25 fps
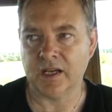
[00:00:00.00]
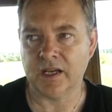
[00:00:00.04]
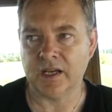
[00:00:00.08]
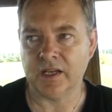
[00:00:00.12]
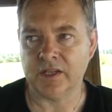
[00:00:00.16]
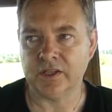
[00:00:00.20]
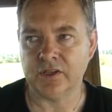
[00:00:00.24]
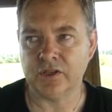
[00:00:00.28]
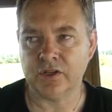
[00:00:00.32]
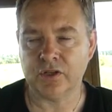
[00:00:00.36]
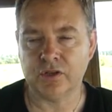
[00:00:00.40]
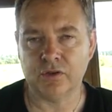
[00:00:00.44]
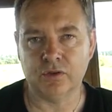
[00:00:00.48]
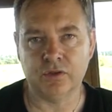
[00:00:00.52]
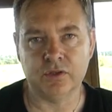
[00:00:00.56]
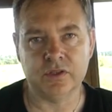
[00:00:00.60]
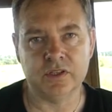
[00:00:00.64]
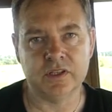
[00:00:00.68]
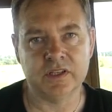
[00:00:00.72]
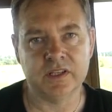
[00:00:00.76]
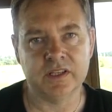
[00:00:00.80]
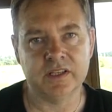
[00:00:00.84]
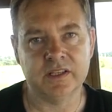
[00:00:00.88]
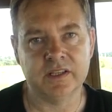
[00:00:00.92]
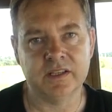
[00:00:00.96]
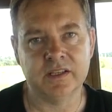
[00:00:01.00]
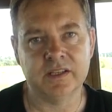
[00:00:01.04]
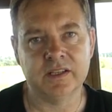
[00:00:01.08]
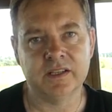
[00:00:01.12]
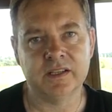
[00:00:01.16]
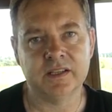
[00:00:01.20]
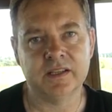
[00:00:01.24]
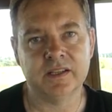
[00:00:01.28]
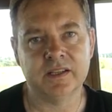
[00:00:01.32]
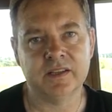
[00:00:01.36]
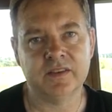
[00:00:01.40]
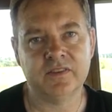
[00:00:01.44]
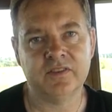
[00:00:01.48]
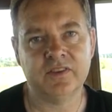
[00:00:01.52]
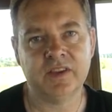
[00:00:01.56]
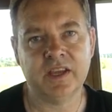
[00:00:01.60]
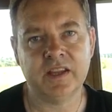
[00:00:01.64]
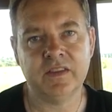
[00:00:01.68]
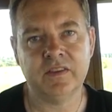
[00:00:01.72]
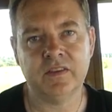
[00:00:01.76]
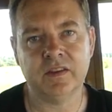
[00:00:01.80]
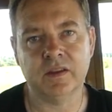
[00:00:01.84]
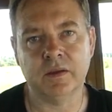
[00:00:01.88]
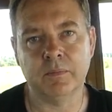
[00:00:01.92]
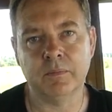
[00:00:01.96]
you could
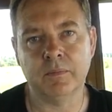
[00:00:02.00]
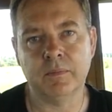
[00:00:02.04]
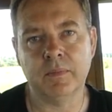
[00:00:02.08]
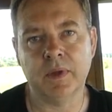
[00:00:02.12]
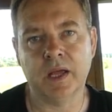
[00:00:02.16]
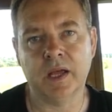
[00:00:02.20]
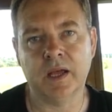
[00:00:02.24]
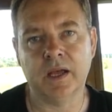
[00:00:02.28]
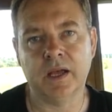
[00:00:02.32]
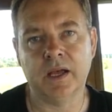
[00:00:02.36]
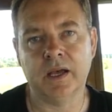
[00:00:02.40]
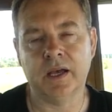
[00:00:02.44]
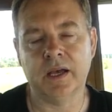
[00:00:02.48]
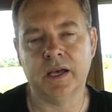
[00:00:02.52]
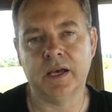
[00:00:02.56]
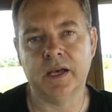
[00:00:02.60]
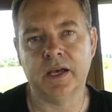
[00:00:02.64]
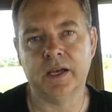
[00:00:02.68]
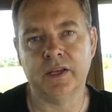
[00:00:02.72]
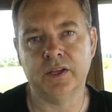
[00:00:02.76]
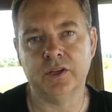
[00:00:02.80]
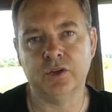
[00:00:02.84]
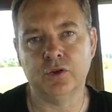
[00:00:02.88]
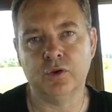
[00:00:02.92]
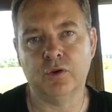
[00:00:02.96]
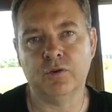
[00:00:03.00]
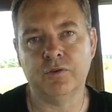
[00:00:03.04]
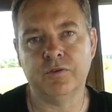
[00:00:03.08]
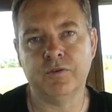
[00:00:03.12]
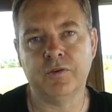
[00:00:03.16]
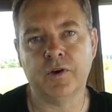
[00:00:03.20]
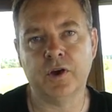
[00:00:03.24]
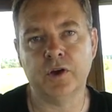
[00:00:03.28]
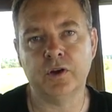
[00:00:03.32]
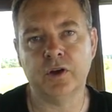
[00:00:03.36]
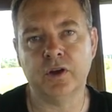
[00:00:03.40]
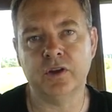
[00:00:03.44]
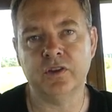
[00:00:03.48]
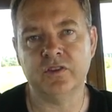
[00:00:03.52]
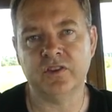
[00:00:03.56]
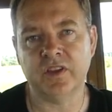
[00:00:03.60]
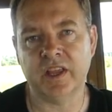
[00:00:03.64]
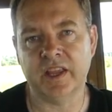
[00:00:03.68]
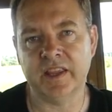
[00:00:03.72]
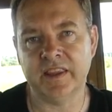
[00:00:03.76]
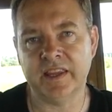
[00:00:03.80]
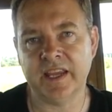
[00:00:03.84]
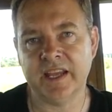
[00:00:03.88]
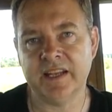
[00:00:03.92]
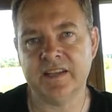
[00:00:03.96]
send them your photos
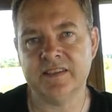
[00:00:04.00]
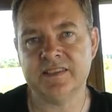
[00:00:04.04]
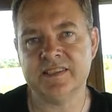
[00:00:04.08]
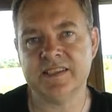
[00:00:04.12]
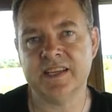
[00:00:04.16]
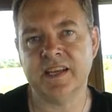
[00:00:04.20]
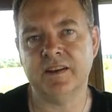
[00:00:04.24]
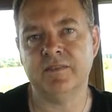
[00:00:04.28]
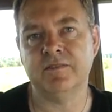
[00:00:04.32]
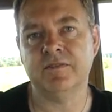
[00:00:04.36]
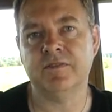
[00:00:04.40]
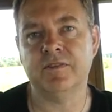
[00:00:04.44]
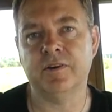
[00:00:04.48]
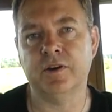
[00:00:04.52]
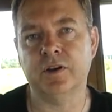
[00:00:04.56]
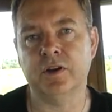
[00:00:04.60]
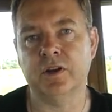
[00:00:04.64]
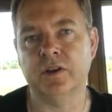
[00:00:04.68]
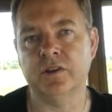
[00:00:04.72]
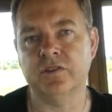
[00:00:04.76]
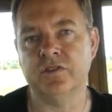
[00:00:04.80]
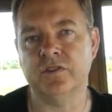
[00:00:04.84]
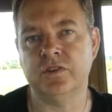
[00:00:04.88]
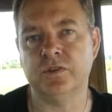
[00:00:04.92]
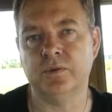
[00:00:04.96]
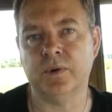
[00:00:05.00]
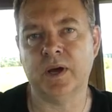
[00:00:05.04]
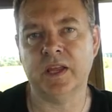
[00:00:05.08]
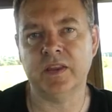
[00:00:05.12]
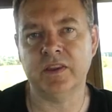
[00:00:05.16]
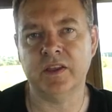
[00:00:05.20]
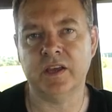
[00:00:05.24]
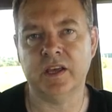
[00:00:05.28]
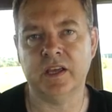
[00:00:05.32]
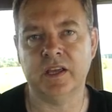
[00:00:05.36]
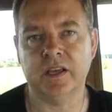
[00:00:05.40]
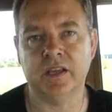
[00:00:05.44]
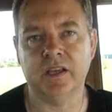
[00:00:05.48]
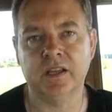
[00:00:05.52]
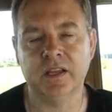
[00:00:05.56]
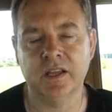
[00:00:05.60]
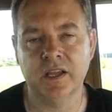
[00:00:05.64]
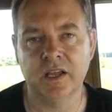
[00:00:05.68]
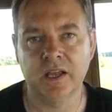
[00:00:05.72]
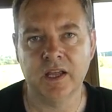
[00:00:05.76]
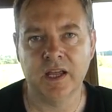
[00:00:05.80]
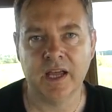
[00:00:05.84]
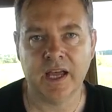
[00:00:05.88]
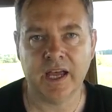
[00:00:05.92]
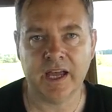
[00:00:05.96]
and then send photos to other
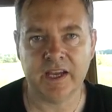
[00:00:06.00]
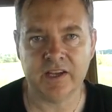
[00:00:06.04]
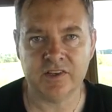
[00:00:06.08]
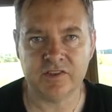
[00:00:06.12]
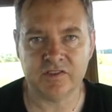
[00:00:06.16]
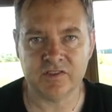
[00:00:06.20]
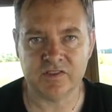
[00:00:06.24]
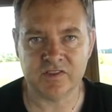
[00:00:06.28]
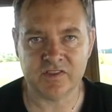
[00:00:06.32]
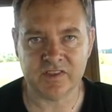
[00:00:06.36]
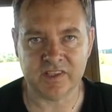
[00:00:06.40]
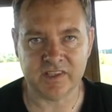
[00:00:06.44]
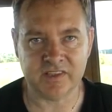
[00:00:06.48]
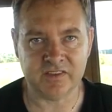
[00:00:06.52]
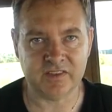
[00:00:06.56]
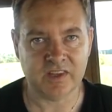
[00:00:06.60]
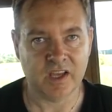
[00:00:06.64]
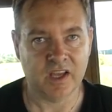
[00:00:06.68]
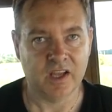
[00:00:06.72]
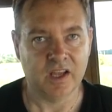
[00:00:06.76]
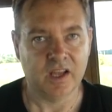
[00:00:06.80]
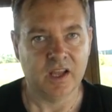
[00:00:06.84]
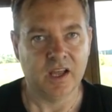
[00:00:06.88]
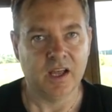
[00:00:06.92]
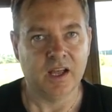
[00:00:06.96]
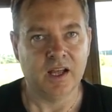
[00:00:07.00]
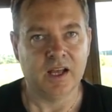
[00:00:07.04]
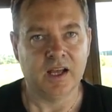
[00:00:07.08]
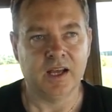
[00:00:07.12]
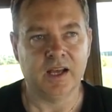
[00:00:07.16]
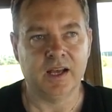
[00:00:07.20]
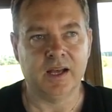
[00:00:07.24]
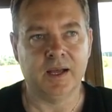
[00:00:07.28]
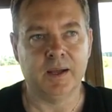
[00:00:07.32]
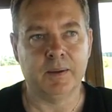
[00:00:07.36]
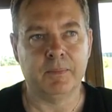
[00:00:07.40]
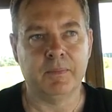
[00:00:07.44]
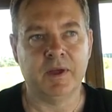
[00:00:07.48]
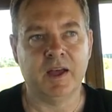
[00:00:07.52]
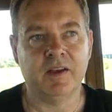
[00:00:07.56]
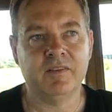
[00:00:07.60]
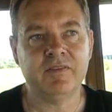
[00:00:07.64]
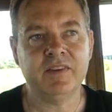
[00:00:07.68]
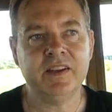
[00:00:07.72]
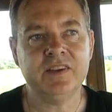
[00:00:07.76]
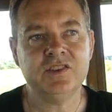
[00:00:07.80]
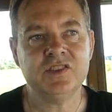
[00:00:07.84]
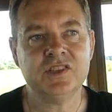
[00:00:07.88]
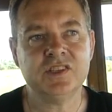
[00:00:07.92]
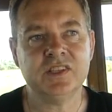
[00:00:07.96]
agencies.
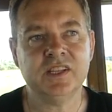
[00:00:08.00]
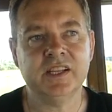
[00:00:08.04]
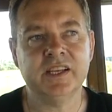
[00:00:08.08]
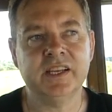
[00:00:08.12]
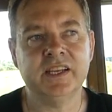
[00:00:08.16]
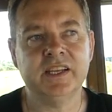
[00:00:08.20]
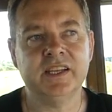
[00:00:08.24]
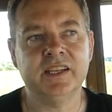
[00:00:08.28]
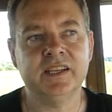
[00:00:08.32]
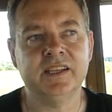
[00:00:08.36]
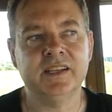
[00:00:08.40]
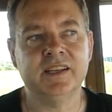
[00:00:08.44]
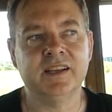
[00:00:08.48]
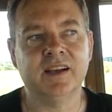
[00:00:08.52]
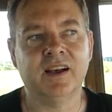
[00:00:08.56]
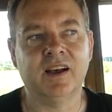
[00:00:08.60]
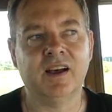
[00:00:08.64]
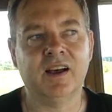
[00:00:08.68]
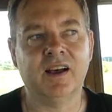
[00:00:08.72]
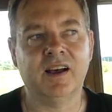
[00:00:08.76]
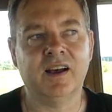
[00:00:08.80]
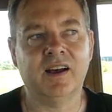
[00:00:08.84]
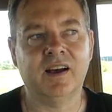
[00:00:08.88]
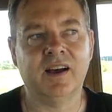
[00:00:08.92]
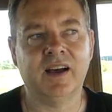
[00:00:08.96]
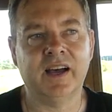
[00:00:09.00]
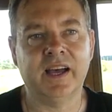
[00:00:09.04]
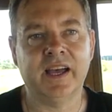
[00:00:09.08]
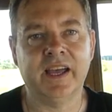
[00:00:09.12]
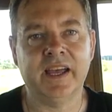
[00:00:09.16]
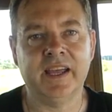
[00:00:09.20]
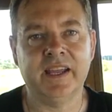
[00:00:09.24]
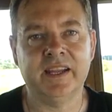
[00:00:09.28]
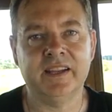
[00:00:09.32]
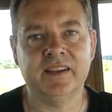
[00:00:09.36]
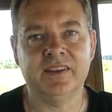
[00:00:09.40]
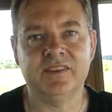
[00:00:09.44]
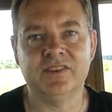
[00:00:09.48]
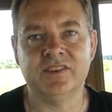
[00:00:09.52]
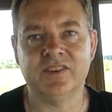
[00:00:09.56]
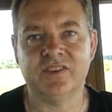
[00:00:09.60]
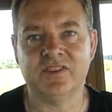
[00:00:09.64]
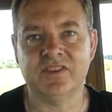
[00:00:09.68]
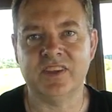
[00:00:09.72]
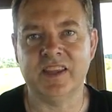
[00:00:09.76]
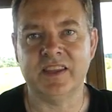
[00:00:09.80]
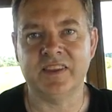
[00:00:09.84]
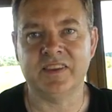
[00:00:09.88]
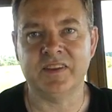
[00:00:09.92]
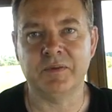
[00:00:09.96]
Eventually, I just
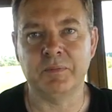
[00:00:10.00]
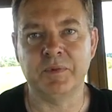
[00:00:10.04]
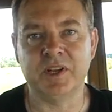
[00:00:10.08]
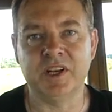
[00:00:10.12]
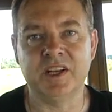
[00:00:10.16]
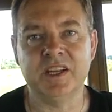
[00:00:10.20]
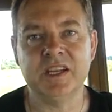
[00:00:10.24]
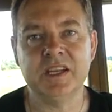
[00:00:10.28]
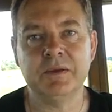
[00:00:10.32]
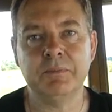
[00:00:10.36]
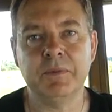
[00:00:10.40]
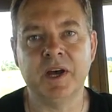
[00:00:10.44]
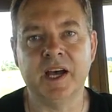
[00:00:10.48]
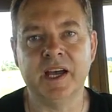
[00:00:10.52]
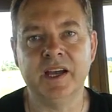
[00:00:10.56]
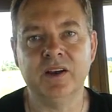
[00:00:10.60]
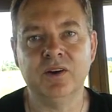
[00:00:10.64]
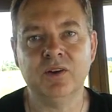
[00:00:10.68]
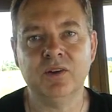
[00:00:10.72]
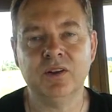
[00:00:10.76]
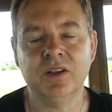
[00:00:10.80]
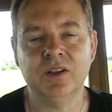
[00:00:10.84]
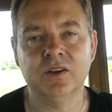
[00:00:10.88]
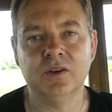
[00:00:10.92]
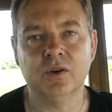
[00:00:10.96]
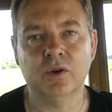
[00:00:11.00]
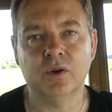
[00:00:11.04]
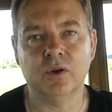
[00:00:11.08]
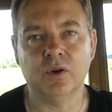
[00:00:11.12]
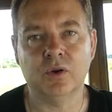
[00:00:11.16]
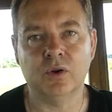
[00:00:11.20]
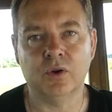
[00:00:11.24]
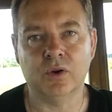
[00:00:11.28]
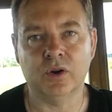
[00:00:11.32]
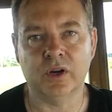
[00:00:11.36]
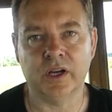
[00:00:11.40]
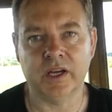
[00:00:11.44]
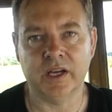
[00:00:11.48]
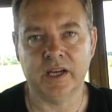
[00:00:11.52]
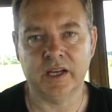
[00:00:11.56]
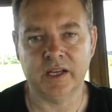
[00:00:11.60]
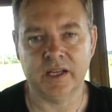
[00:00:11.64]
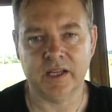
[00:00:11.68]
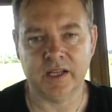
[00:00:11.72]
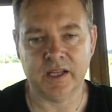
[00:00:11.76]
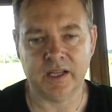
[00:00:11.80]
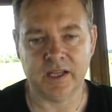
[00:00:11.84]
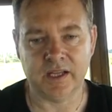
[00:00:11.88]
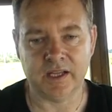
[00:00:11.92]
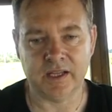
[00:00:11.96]
sent them an email or
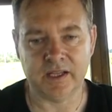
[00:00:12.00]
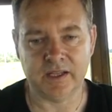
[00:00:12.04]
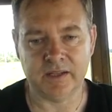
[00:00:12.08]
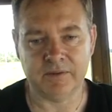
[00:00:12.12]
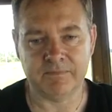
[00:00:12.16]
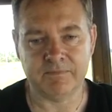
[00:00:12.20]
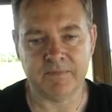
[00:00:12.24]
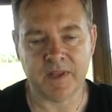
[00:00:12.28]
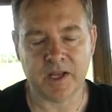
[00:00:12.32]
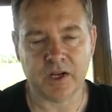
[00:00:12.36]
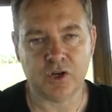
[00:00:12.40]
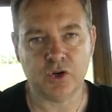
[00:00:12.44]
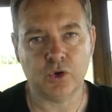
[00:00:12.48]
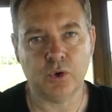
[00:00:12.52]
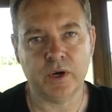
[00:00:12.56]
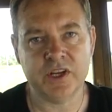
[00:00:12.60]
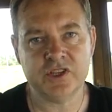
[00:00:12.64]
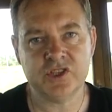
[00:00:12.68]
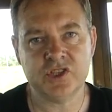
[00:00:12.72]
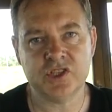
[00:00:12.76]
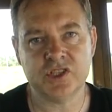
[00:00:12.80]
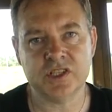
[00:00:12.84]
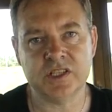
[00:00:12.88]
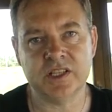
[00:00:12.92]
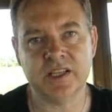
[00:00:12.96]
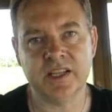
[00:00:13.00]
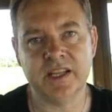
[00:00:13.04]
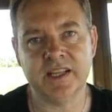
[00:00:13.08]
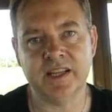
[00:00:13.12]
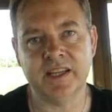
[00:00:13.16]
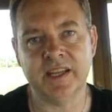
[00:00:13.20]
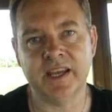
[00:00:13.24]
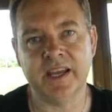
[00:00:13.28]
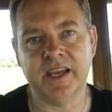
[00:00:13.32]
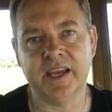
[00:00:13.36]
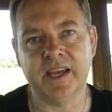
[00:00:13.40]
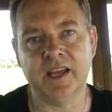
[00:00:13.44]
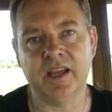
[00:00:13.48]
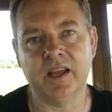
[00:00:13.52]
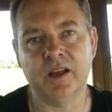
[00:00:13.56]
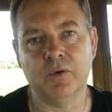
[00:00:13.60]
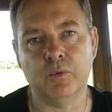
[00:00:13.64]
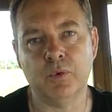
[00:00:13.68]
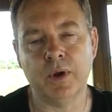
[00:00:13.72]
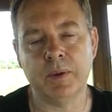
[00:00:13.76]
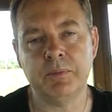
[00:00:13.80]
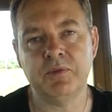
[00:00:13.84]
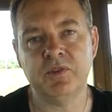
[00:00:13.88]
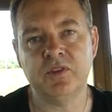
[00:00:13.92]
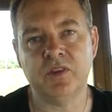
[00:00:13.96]
a question in their
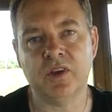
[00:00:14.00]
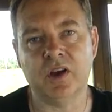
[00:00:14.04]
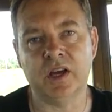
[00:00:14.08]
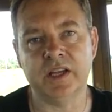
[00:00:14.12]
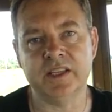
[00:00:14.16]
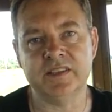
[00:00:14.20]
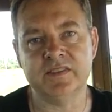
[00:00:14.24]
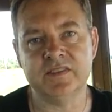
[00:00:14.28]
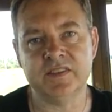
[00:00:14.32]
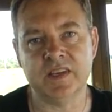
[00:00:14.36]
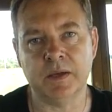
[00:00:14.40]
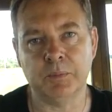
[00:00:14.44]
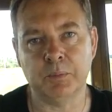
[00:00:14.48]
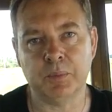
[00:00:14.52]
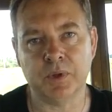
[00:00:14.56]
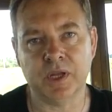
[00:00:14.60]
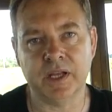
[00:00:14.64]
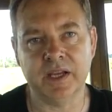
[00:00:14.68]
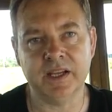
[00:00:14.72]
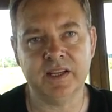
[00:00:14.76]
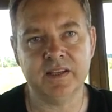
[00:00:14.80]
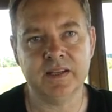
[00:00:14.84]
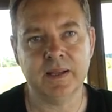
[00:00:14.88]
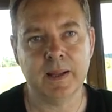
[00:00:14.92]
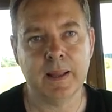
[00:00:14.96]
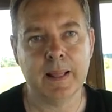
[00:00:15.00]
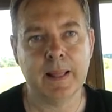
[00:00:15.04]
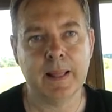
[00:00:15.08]
website template,